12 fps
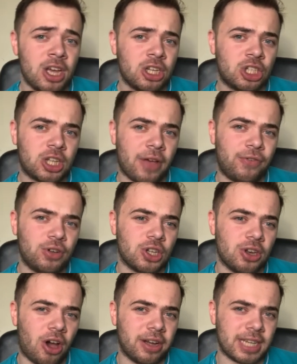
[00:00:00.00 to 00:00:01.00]
Sheffield
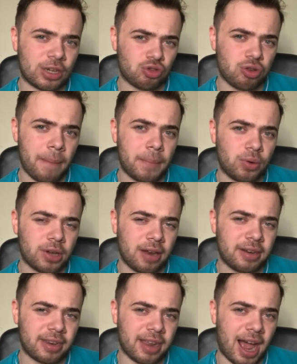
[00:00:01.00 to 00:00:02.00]
United crumbled
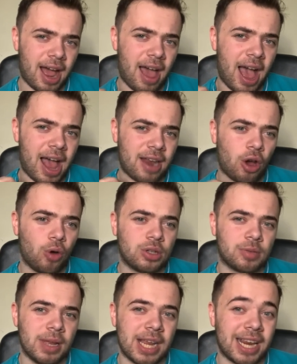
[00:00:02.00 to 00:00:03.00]
under that and
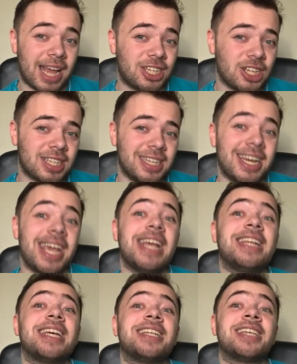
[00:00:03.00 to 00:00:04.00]
ultimately they just
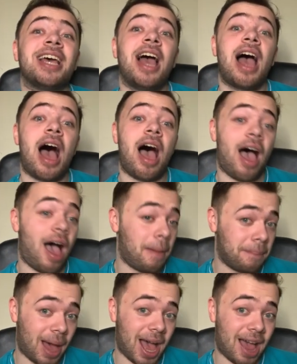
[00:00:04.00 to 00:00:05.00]
needed a
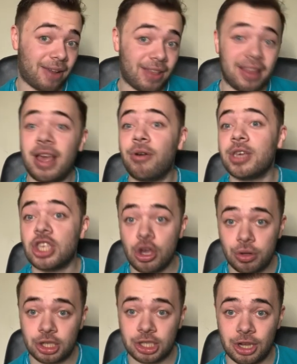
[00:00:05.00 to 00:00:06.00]
man that they were
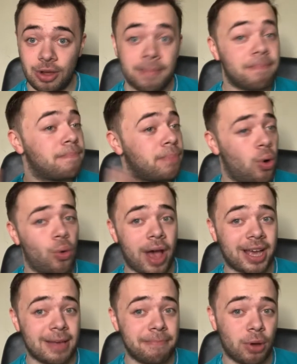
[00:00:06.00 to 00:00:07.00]
used to. Paul
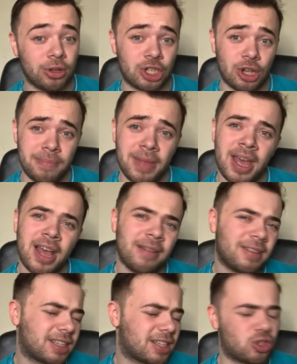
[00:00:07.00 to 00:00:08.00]
Heckingbottom
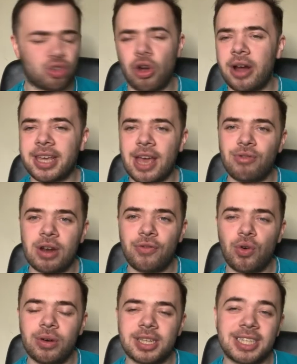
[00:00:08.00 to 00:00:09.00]
tried to get rid of
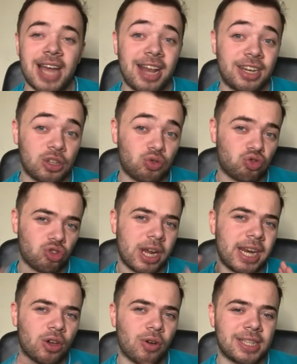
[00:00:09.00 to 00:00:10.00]
all the standards,
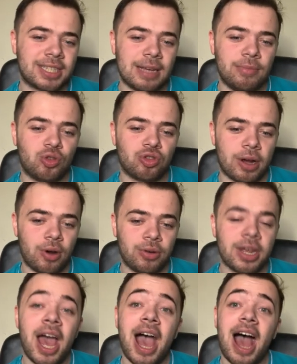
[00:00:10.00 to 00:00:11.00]
really got his team
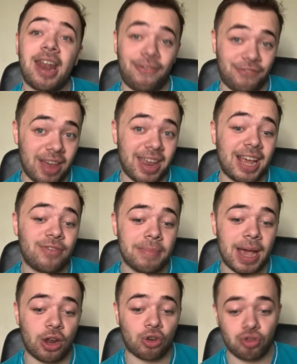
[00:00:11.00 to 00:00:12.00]
drilled. And the fact they even
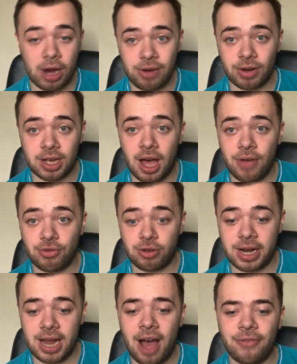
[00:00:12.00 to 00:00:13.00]
made a great
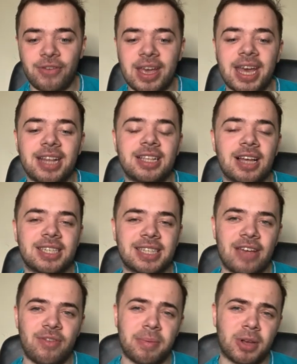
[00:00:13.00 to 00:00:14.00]
recovery, I think it does
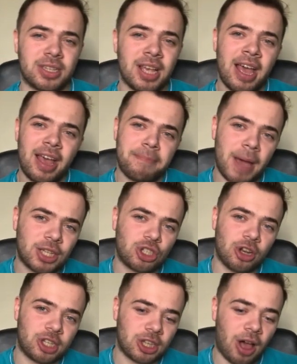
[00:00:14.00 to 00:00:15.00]
save him because based
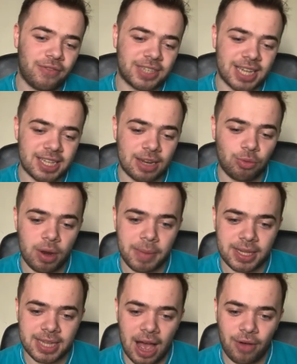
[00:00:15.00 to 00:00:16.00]
on the start of the season, it would have
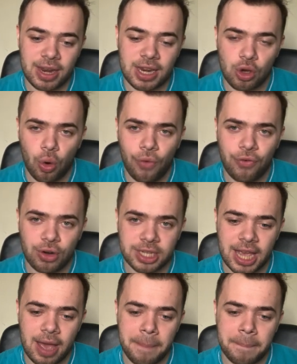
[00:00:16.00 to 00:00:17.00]
been down in the awful
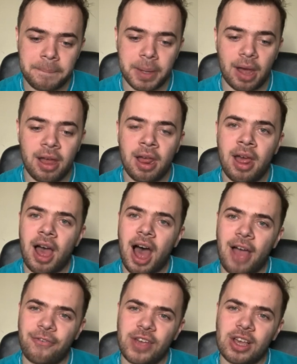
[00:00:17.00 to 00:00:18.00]
tier. But
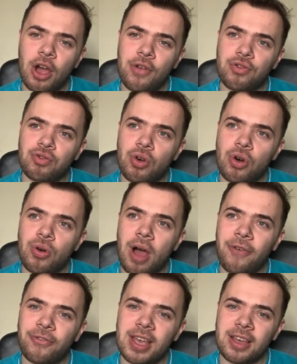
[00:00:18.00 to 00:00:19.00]
I think overall,
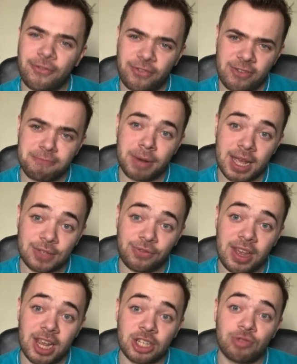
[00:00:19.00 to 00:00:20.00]
a 5th place
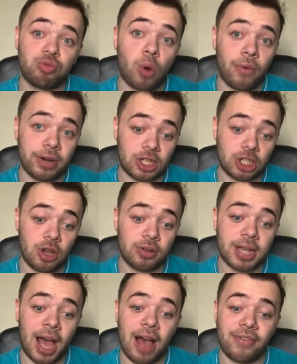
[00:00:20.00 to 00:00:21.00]
finish warrants you
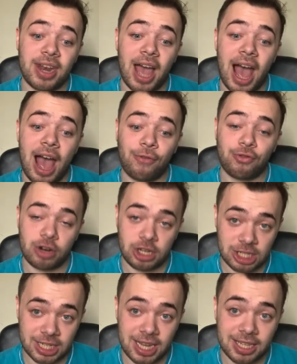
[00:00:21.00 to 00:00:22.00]
to have an average
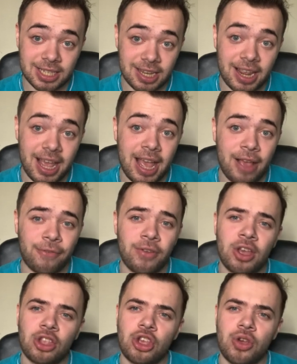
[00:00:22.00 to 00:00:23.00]
season if
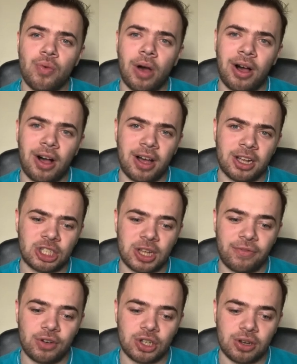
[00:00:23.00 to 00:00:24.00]
you are a
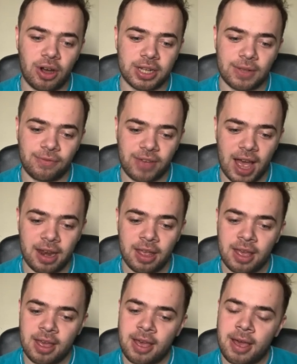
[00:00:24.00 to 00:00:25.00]
Sheffield United fan.
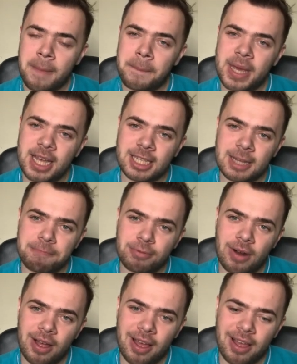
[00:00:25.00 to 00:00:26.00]

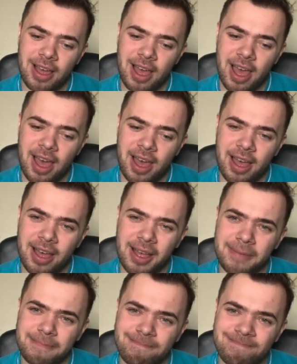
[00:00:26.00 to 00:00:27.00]
Peterborough,
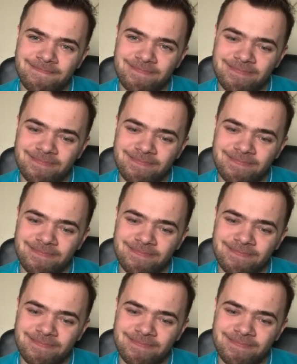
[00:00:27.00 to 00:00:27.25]
I'm